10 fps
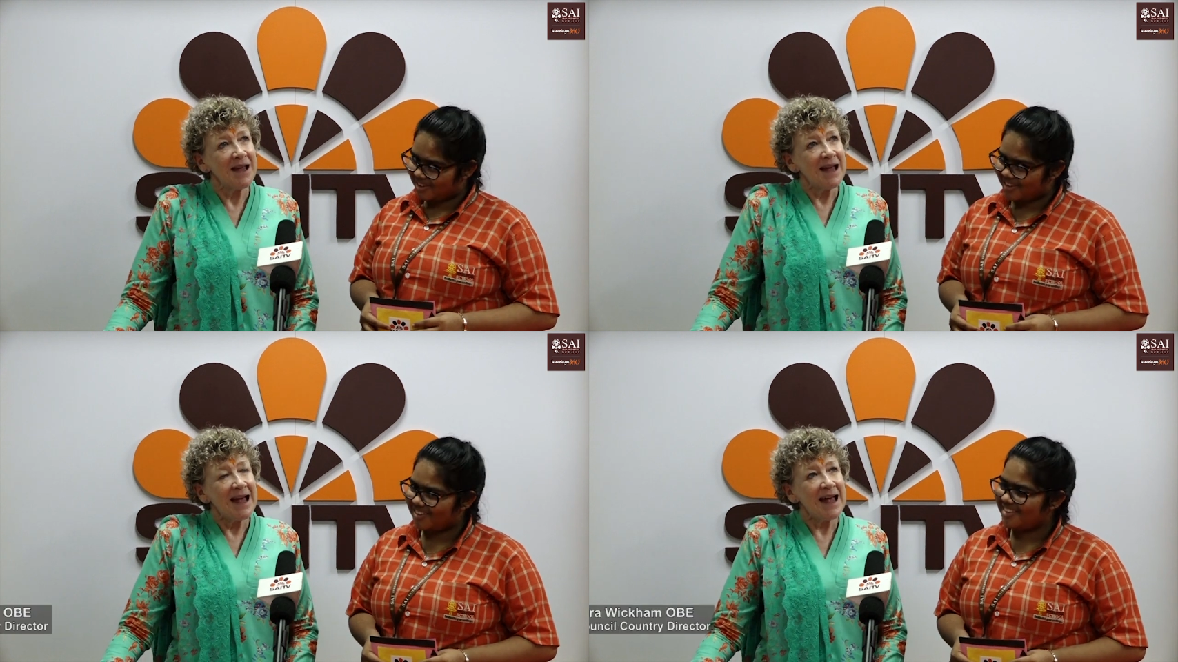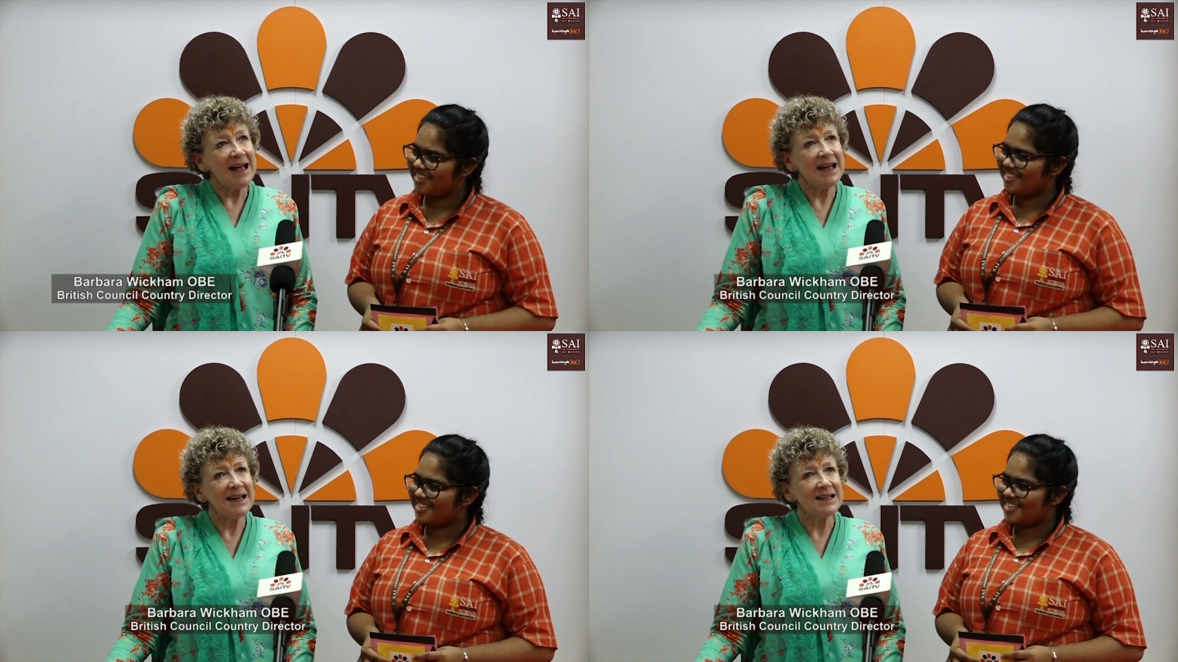Speaker 1: Okay.
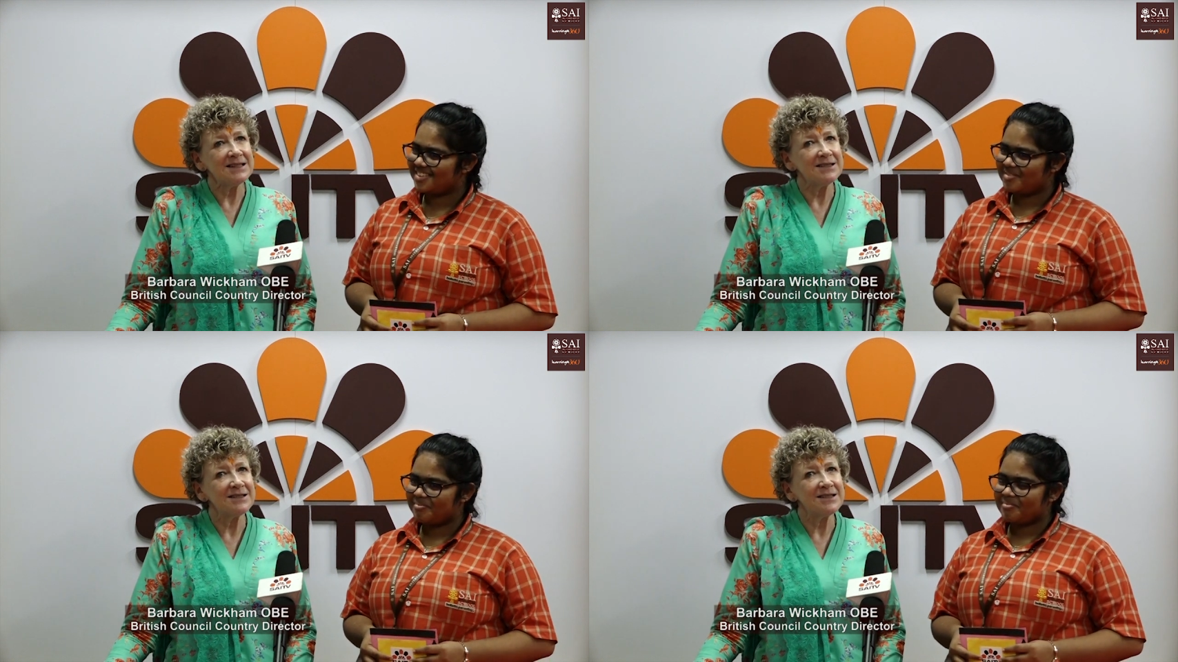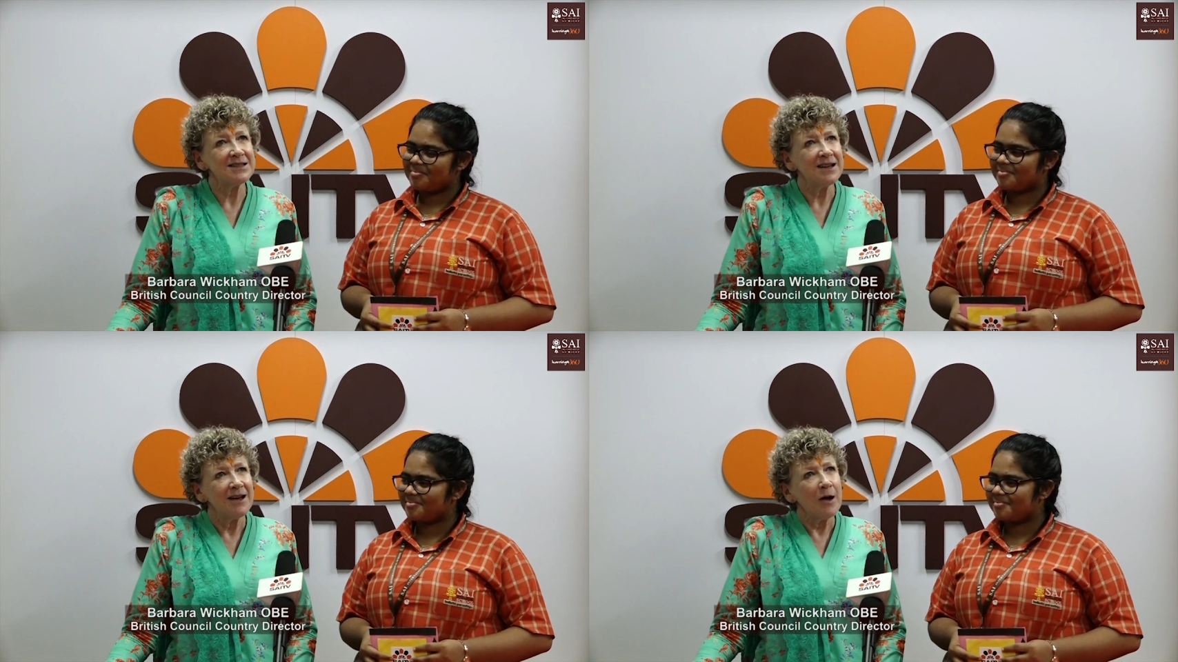
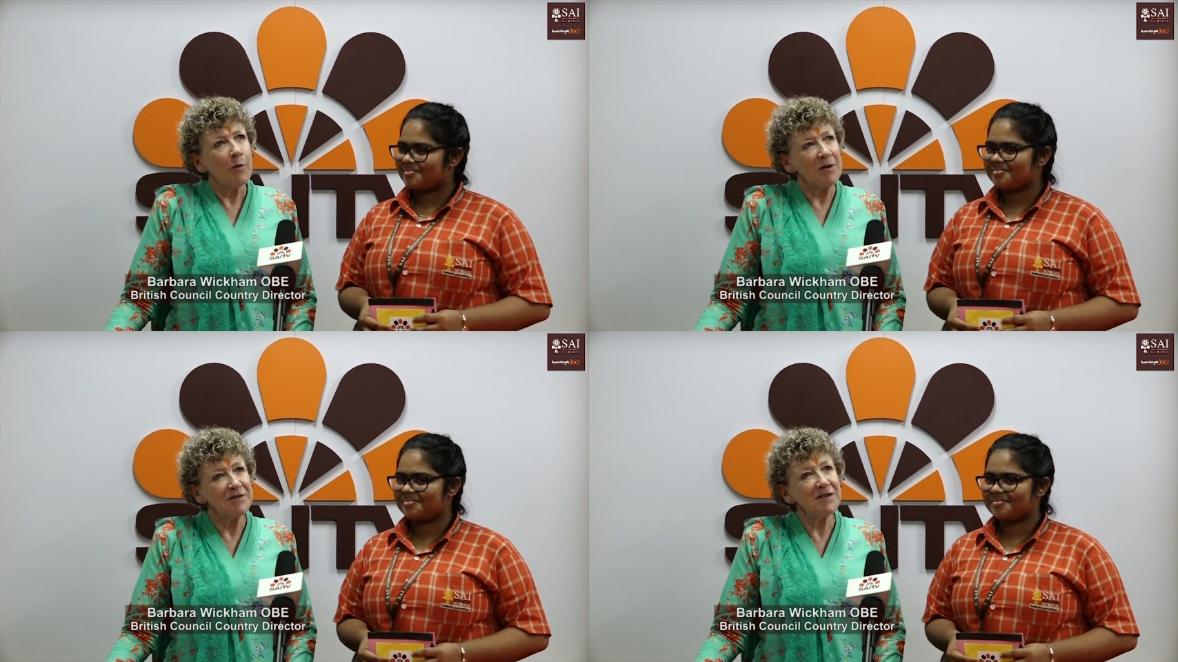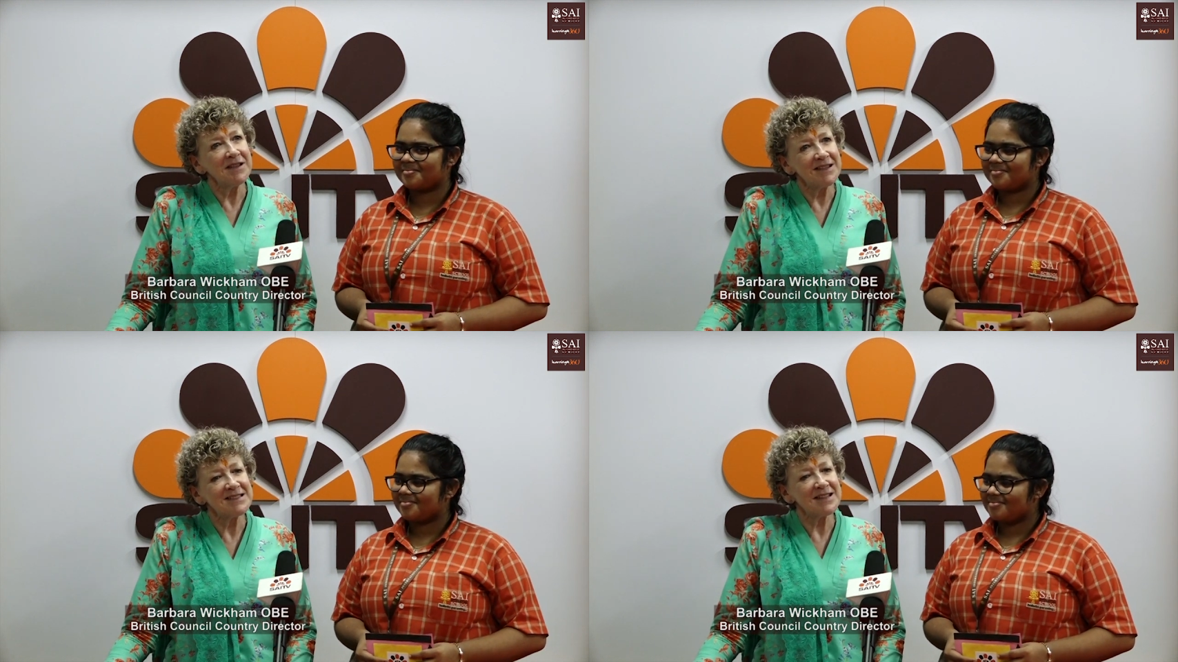And one of the
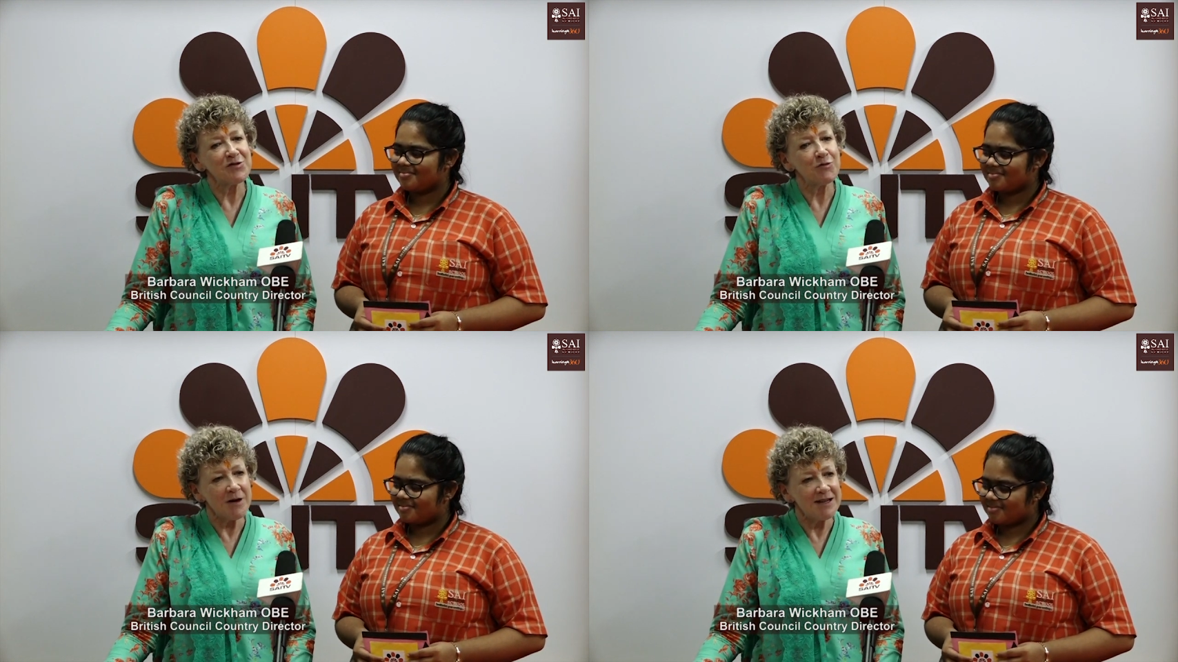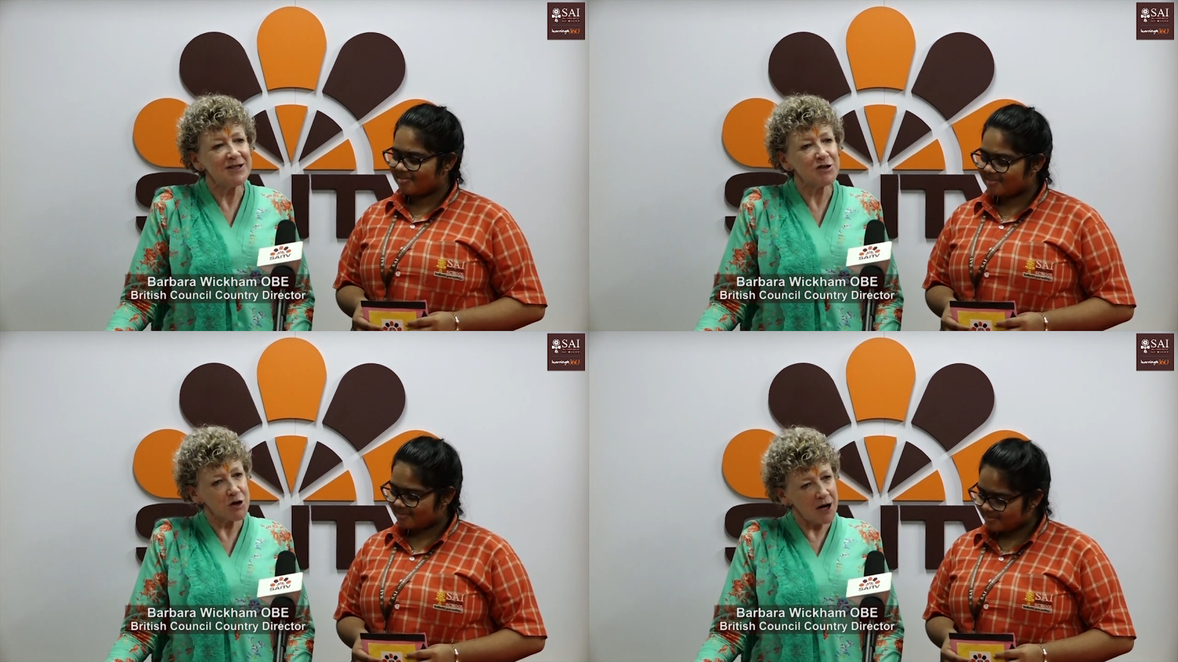things that's really
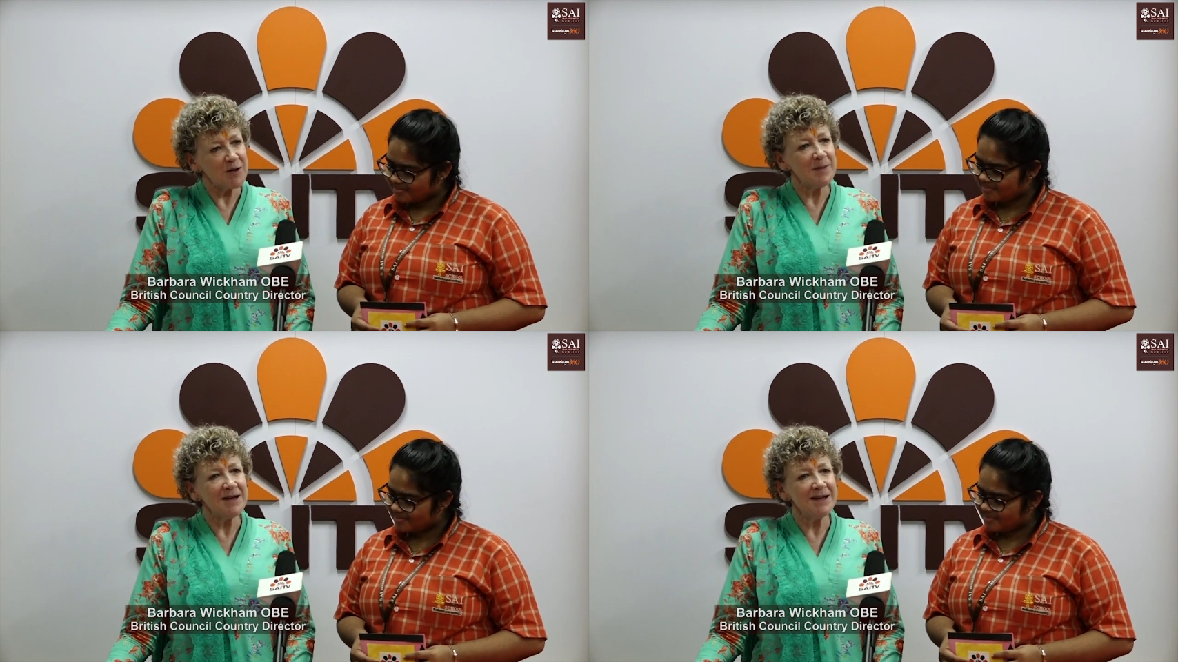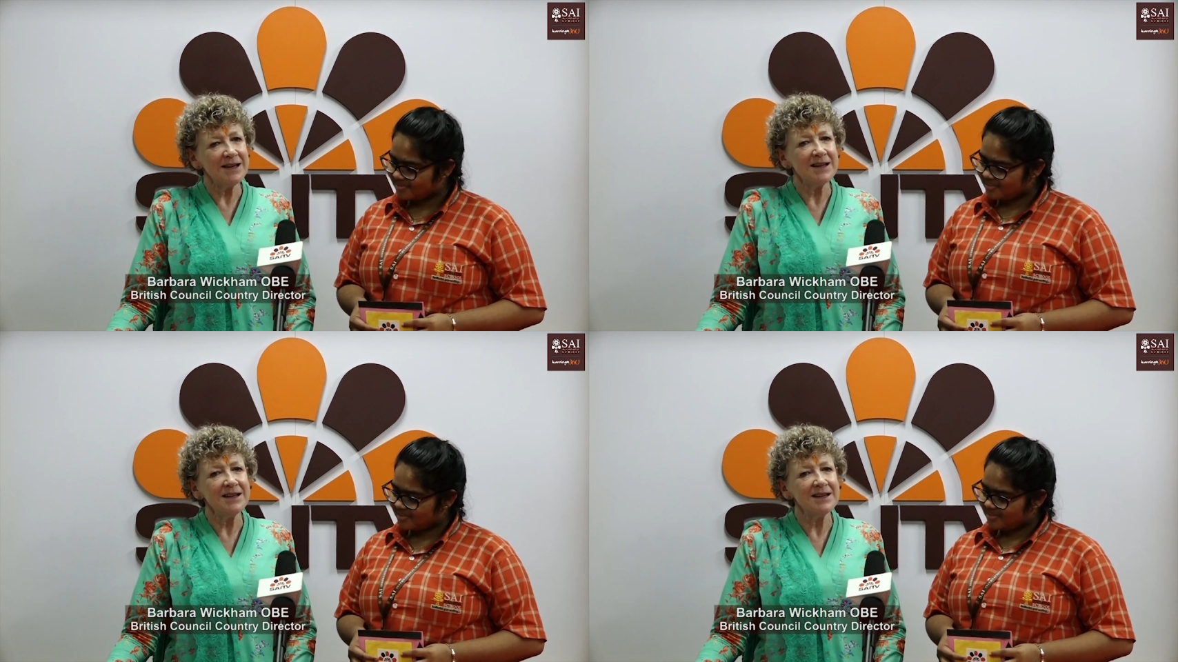struck
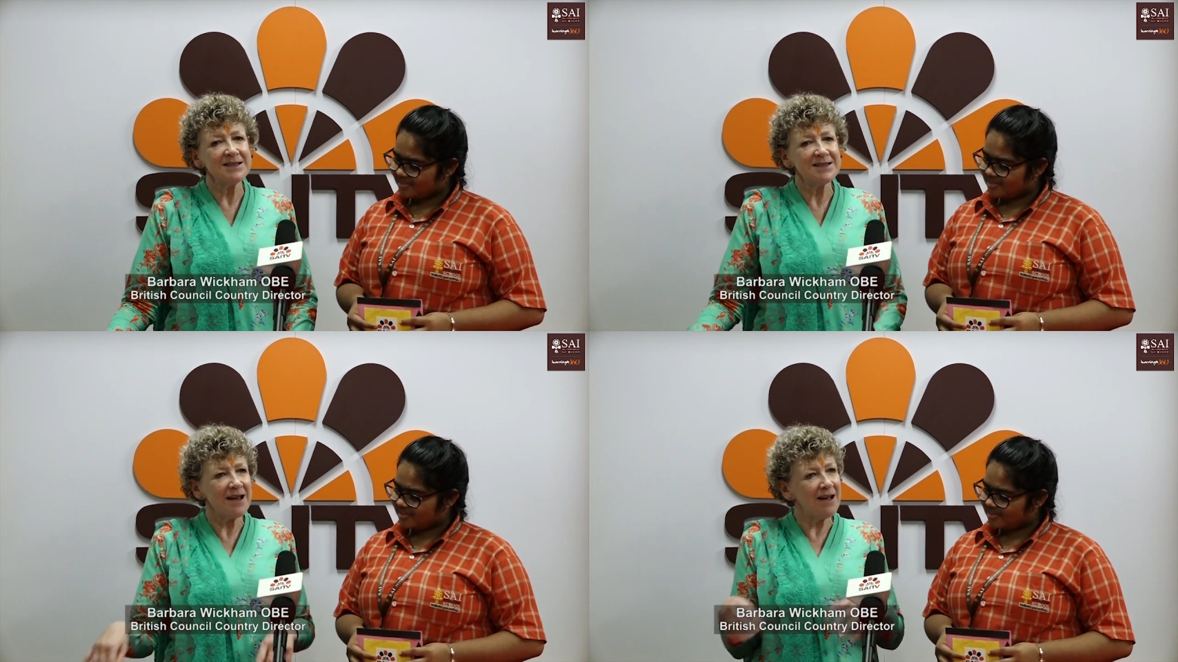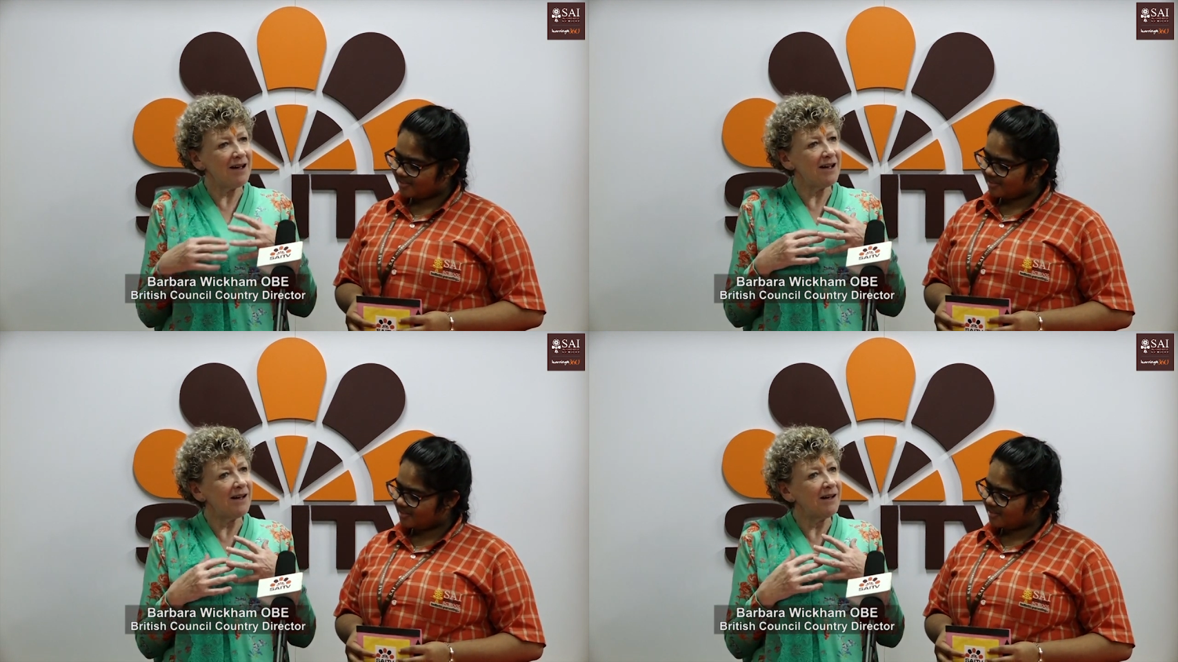me is
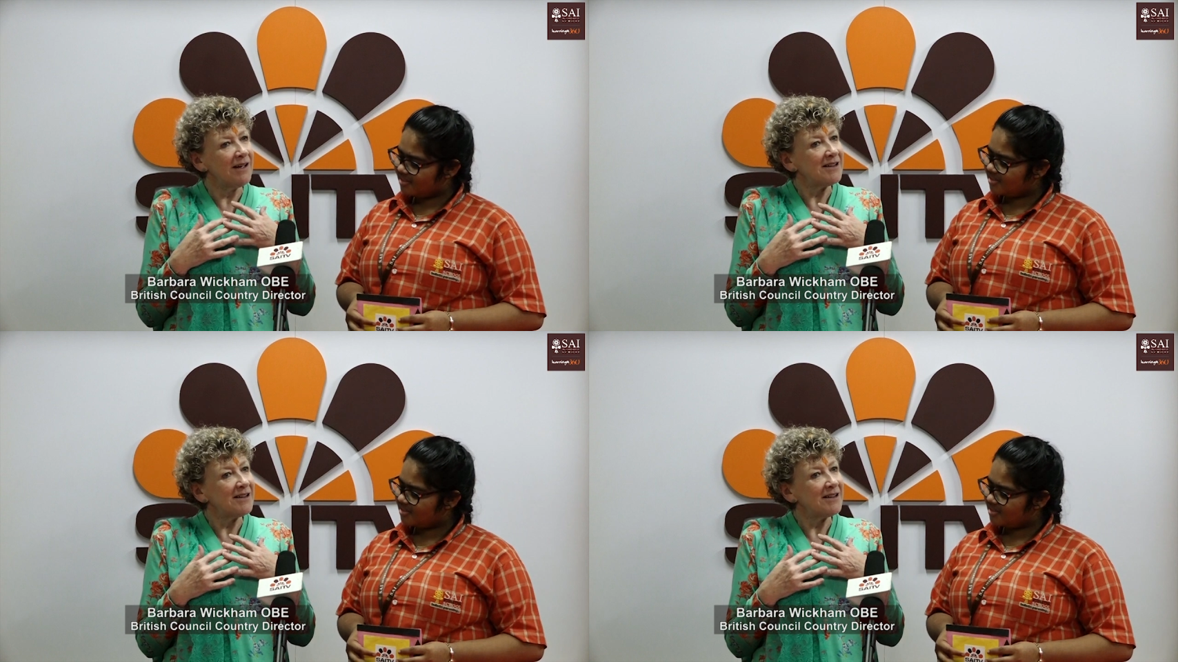uh,